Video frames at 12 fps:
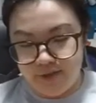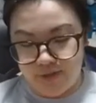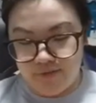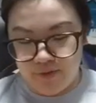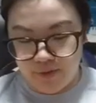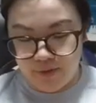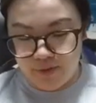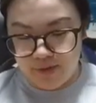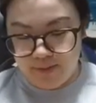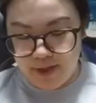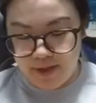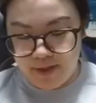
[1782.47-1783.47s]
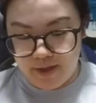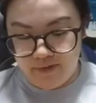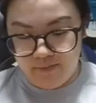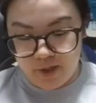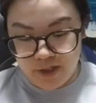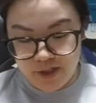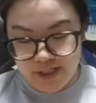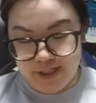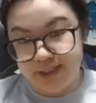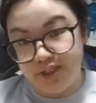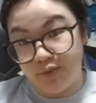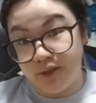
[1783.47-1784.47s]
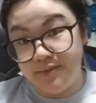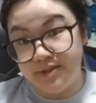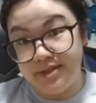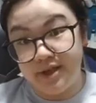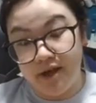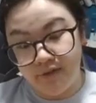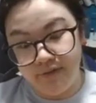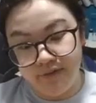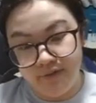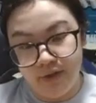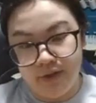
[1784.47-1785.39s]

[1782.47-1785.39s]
So for the month of March, it's 20% off.